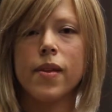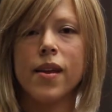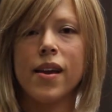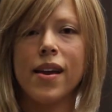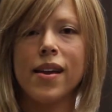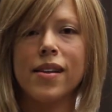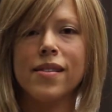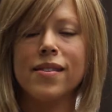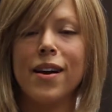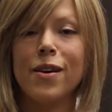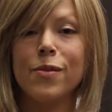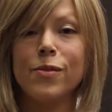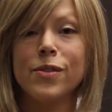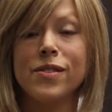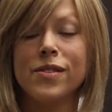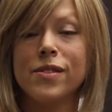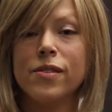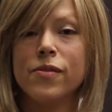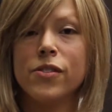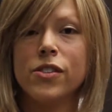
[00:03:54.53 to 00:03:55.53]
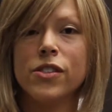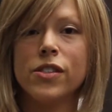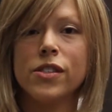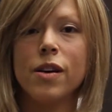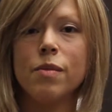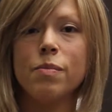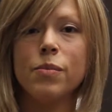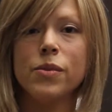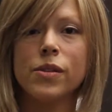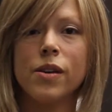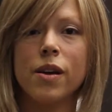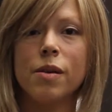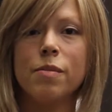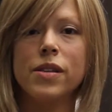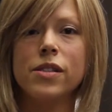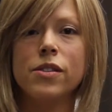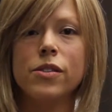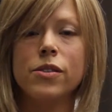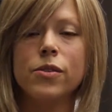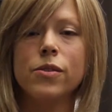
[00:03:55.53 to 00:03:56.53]
and that was the first step, was
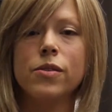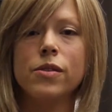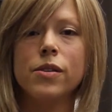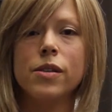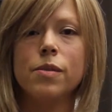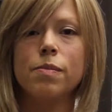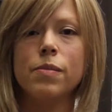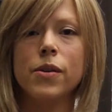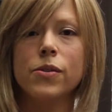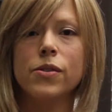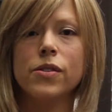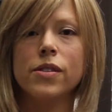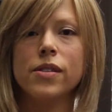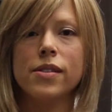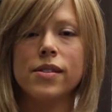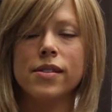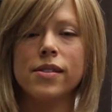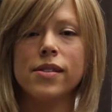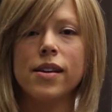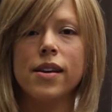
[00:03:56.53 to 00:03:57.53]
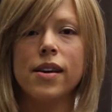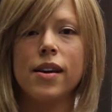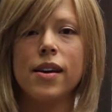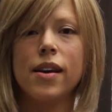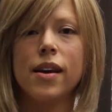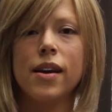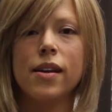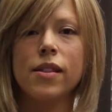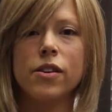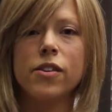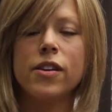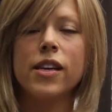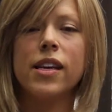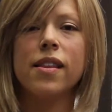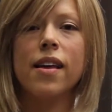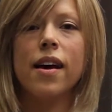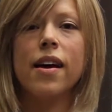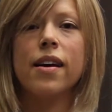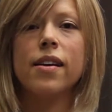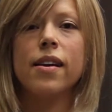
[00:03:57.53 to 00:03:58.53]
coming to hypnosis and learning
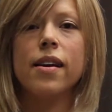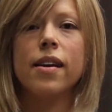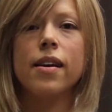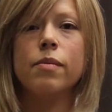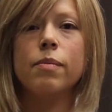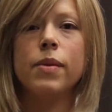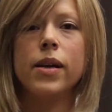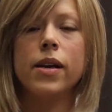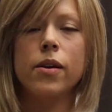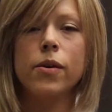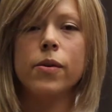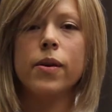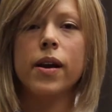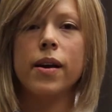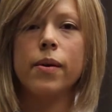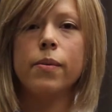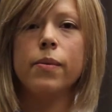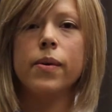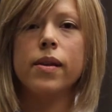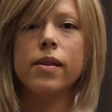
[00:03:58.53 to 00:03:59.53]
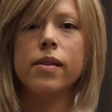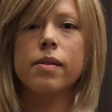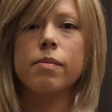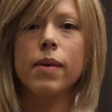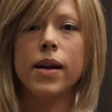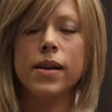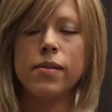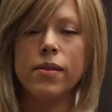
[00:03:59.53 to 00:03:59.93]
that and being okay with my